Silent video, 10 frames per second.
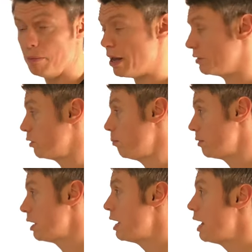at
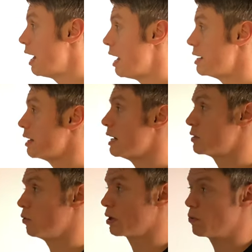top. And I
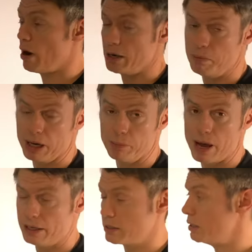saw quite big
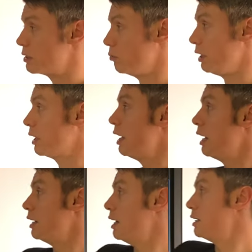bets this week
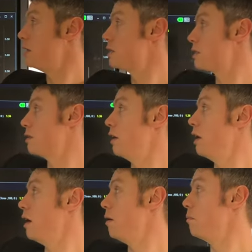that this
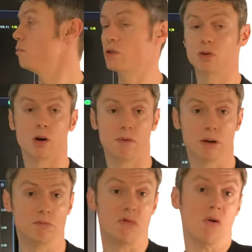stock
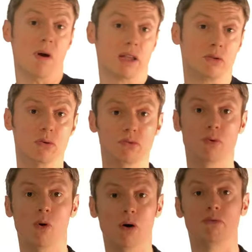will go back to
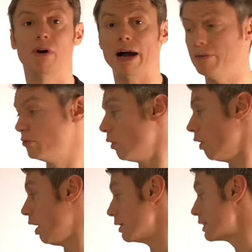$4,
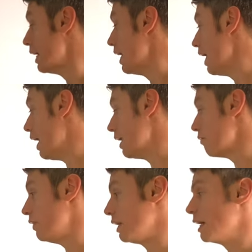$5. And
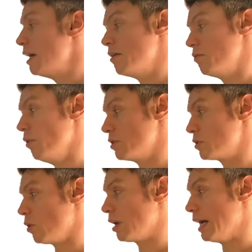I think for a
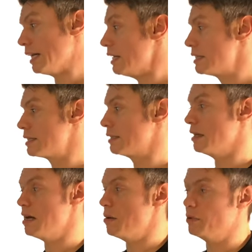stock like this,
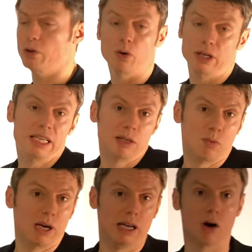you don't need
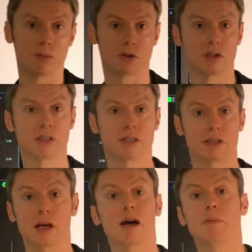really options
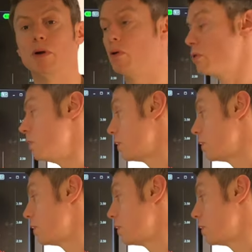because you